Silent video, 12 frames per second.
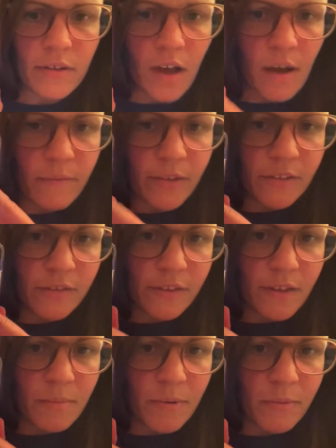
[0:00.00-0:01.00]

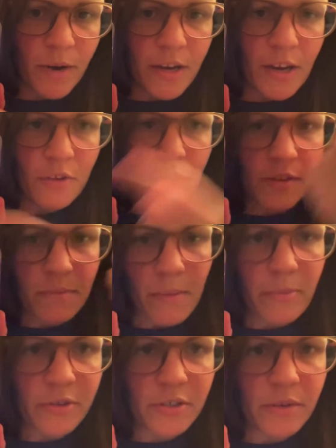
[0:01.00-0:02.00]
obviously, but right now you see my
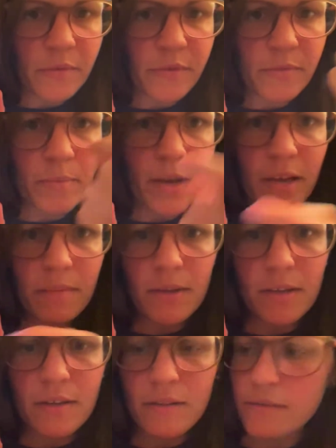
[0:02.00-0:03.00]
bookshelves behind
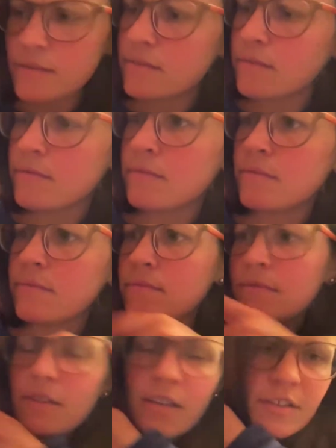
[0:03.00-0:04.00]
me because
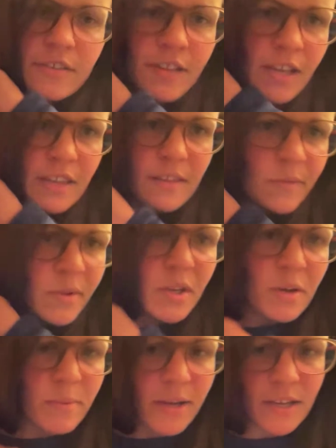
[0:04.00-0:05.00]
it's taking the
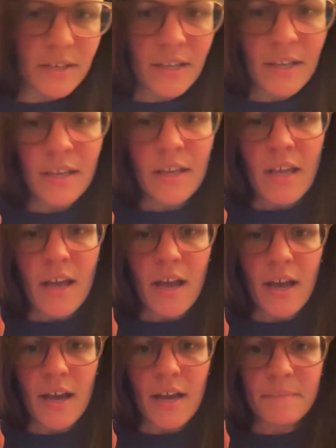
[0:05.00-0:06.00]
video behind.
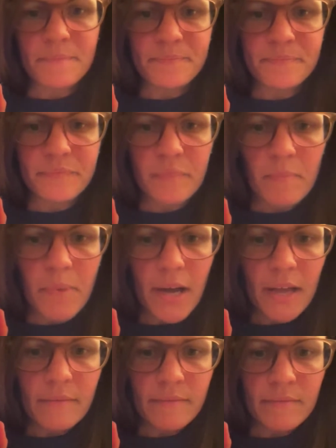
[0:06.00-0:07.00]

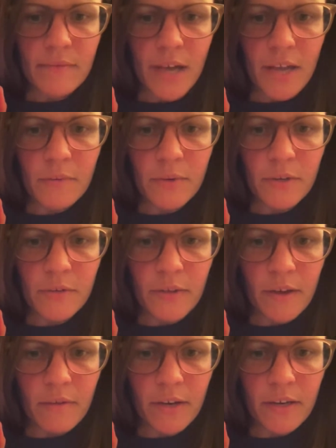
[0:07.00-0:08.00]
But I don't want to do
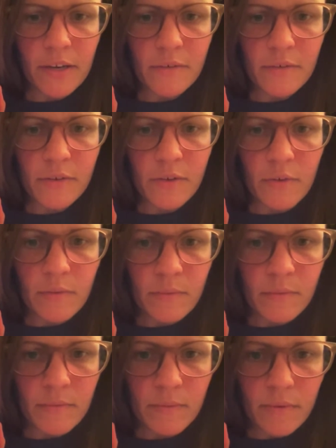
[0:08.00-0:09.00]
that right now, so
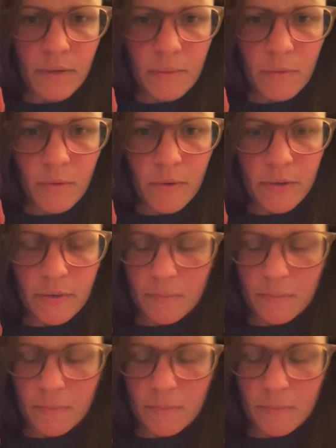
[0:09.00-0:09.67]
I'm going